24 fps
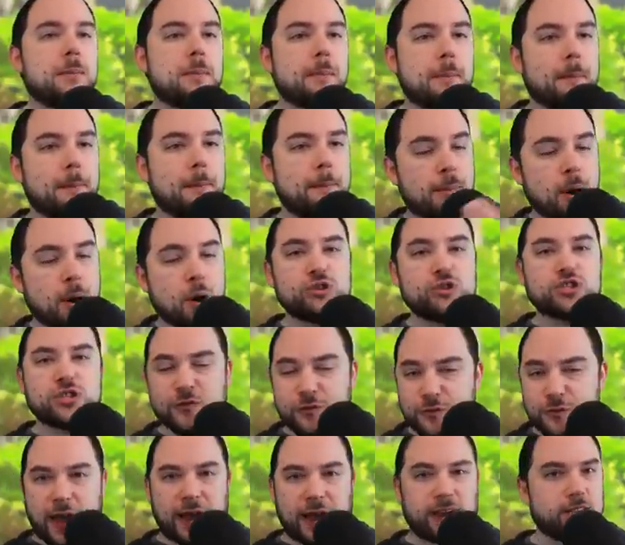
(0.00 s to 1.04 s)
most
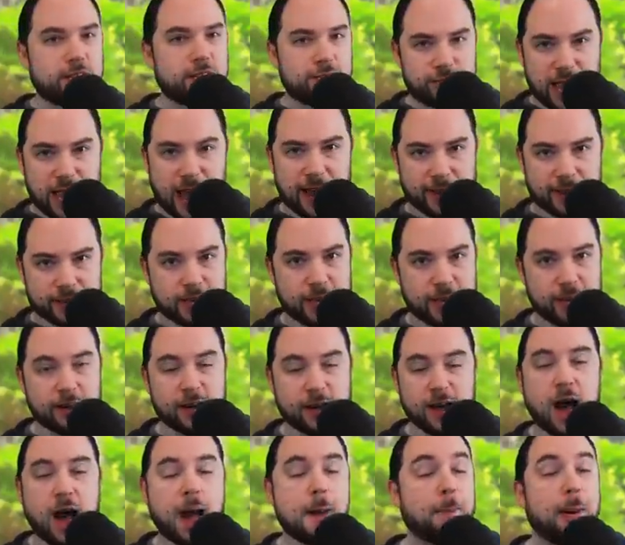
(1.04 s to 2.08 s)
effective tactic
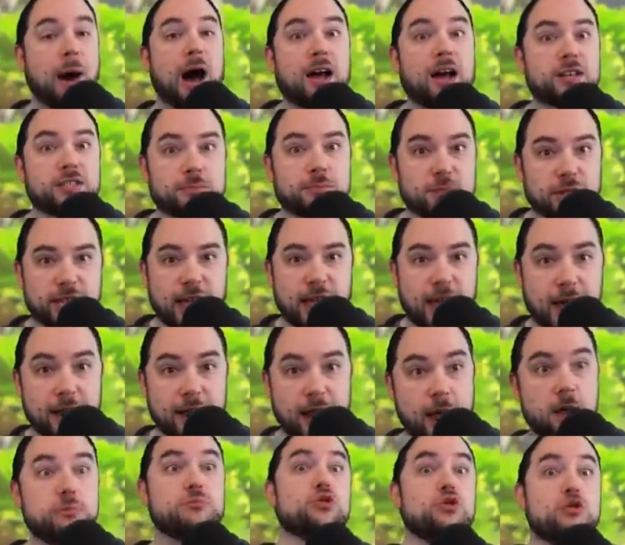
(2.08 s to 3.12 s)
I possibly can
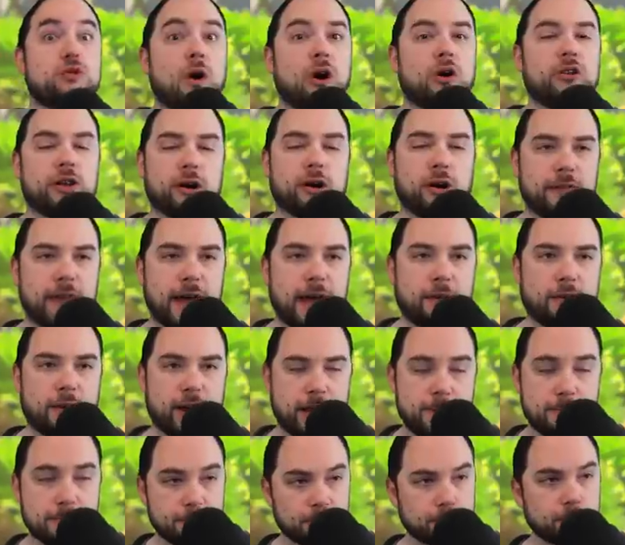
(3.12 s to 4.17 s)
and move all in on that,
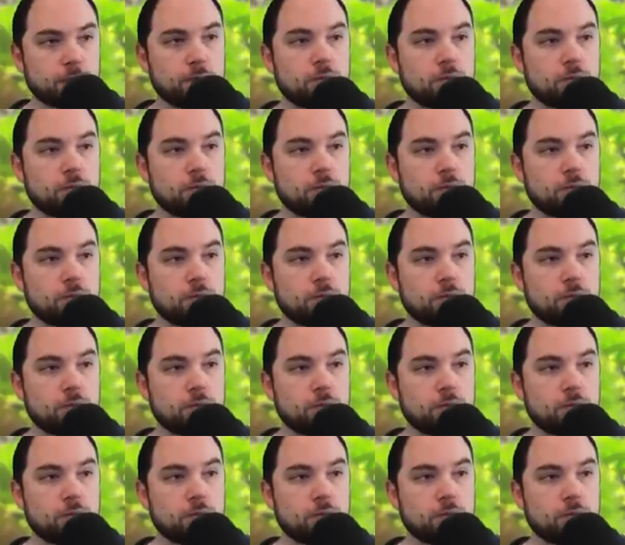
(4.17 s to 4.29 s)
right?